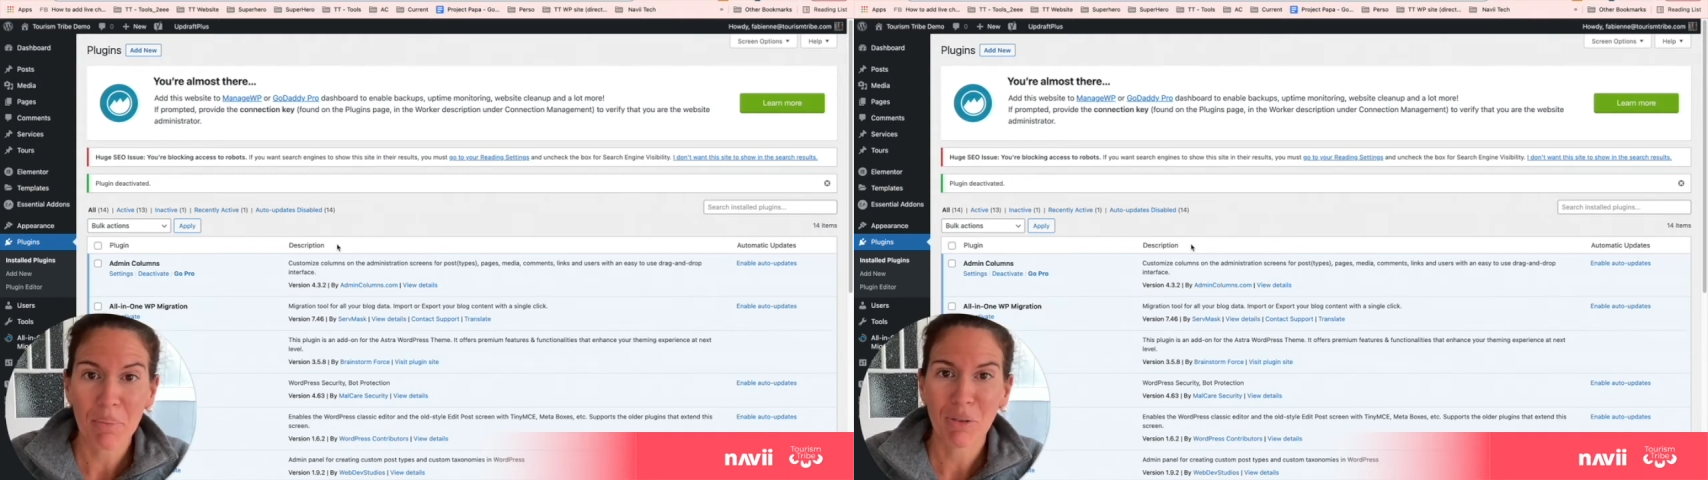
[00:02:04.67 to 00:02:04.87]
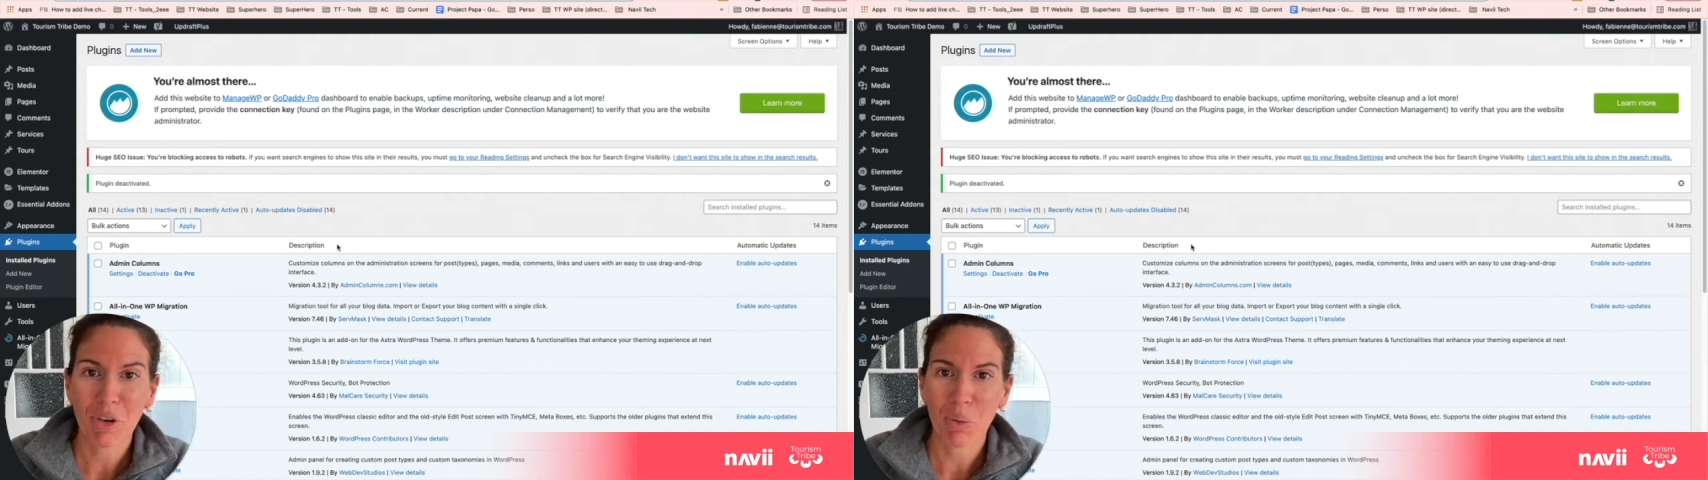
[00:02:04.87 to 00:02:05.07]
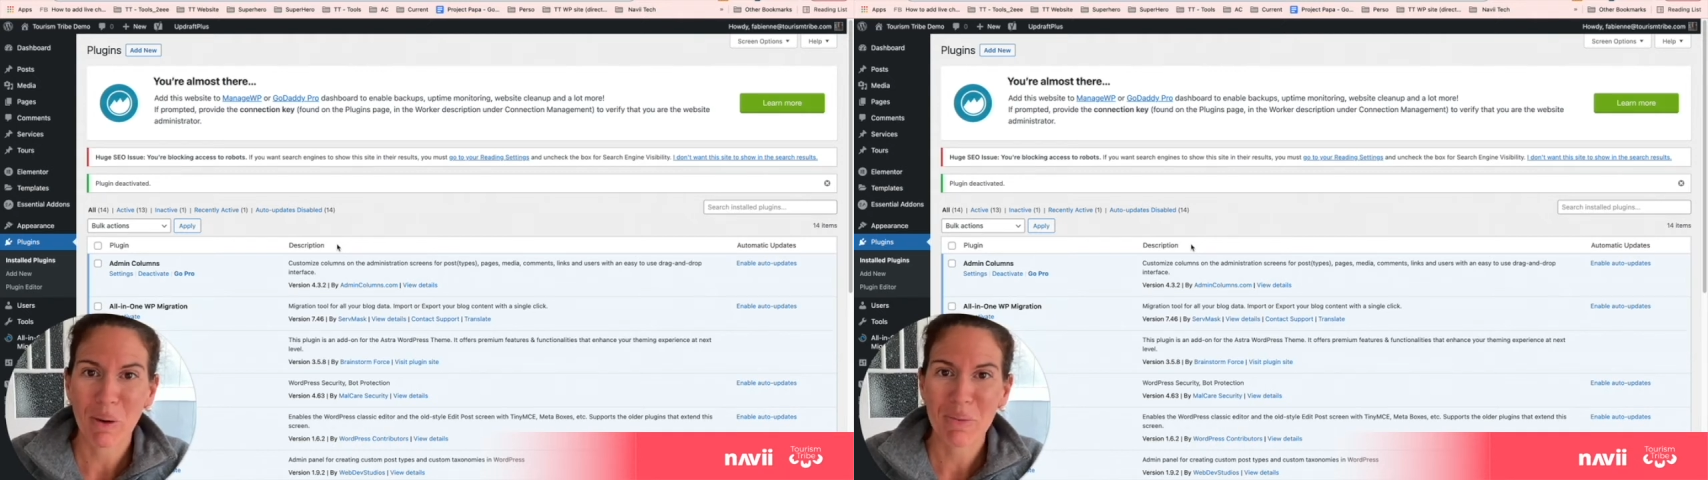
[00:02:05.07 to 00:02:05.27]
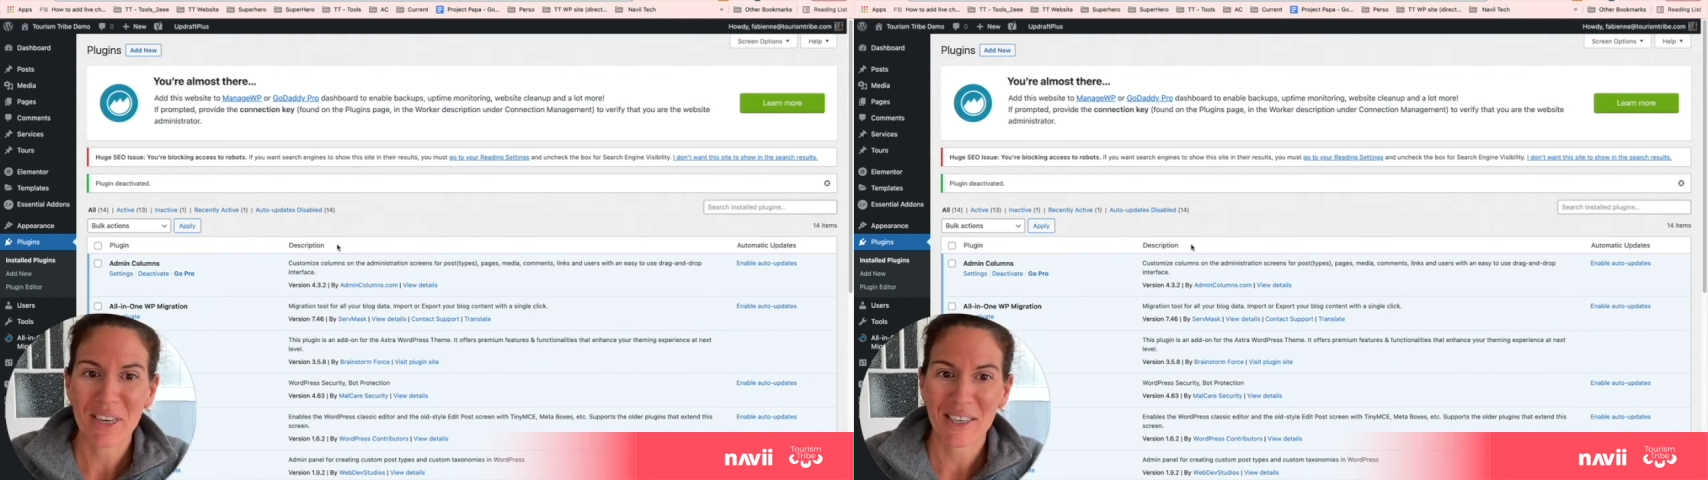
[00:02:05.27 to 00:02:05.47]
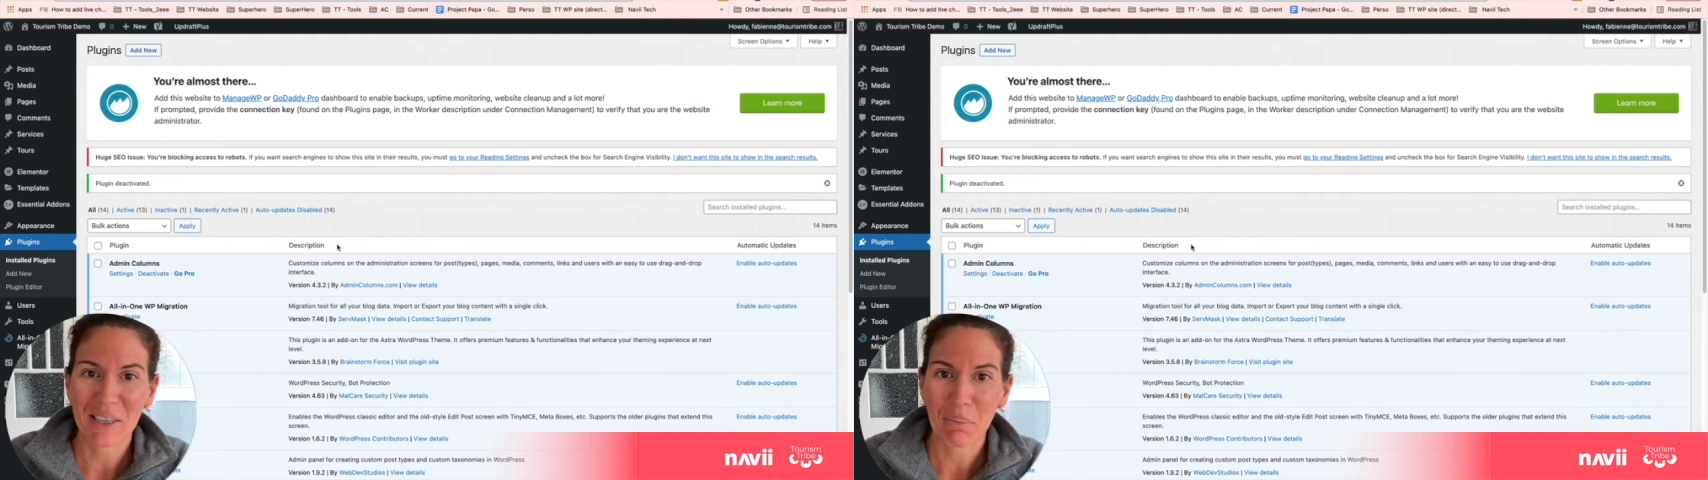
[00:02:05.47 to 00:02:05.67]
of your
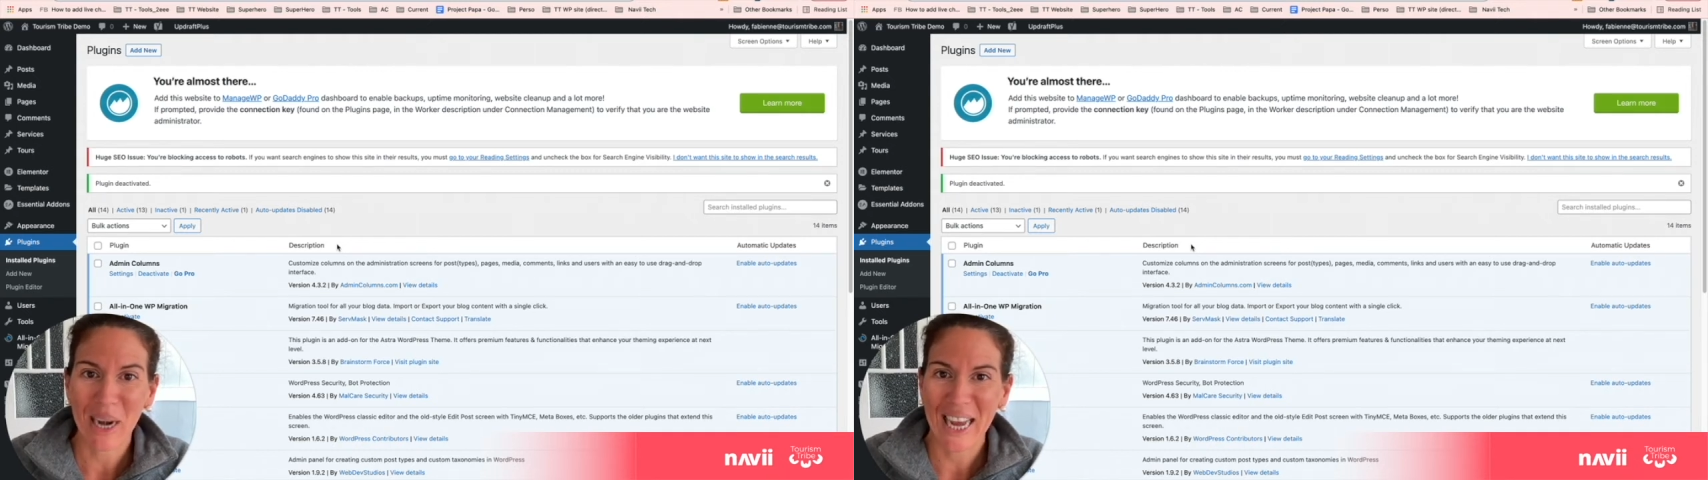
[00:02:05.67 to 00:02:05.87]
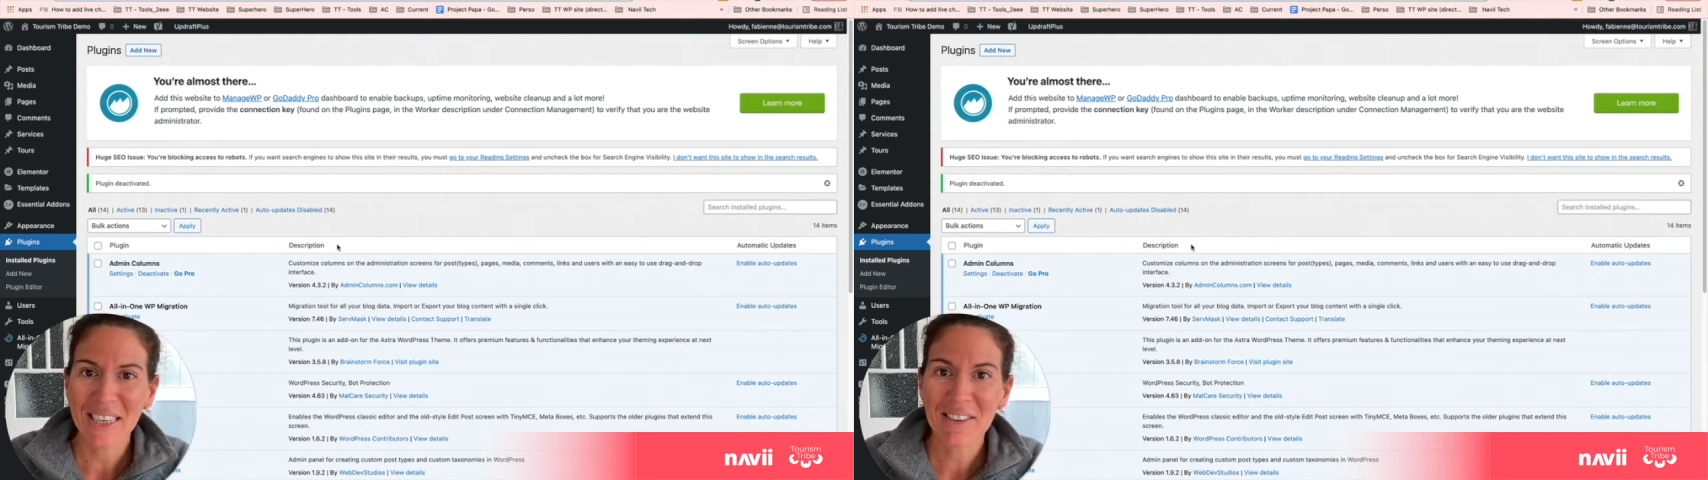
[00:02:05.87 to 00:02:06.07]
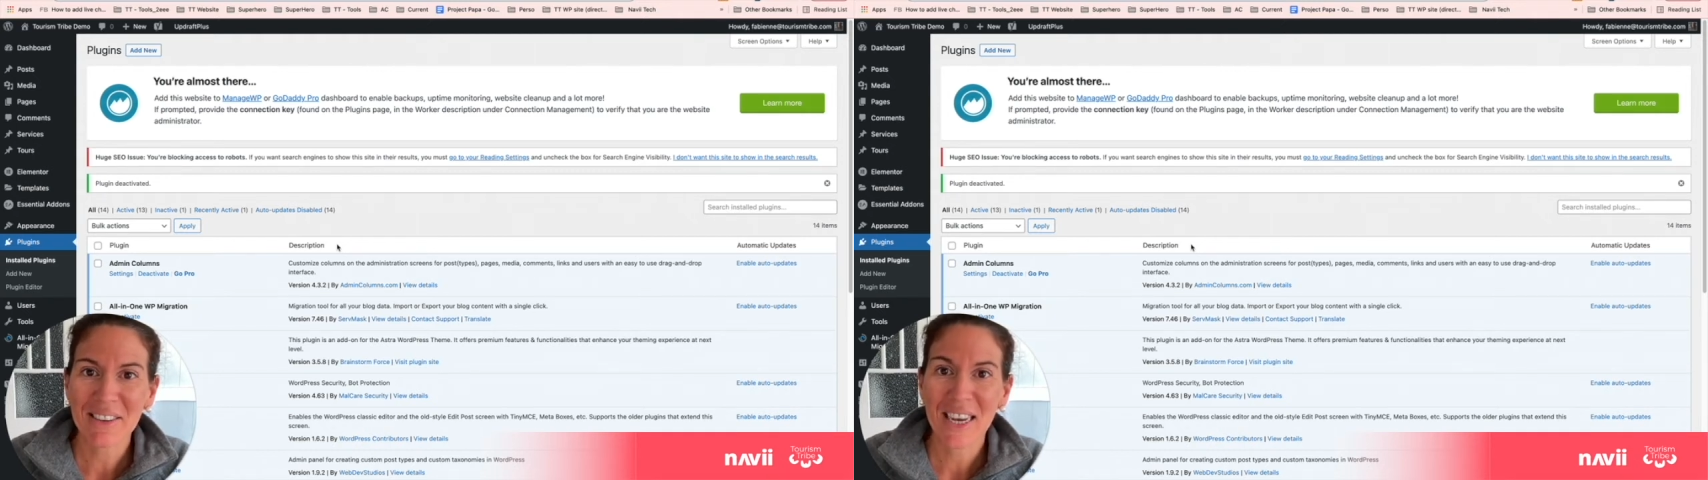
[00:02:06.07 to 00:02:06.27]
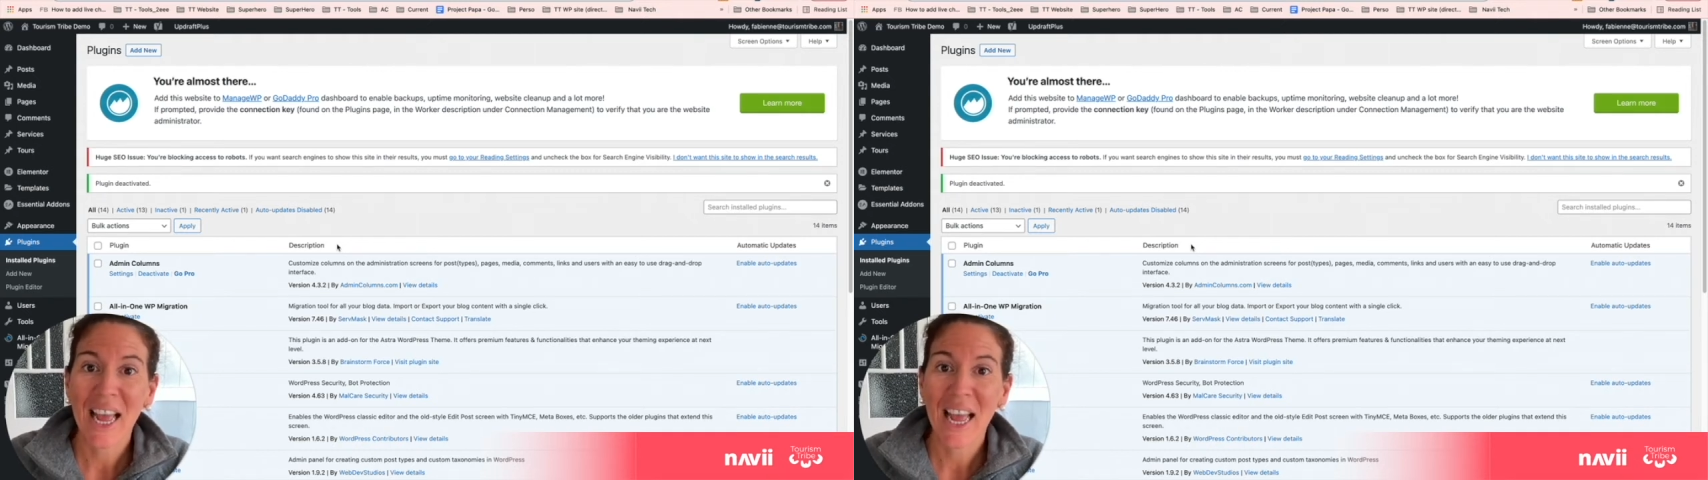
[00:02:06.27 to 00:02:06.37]
website in place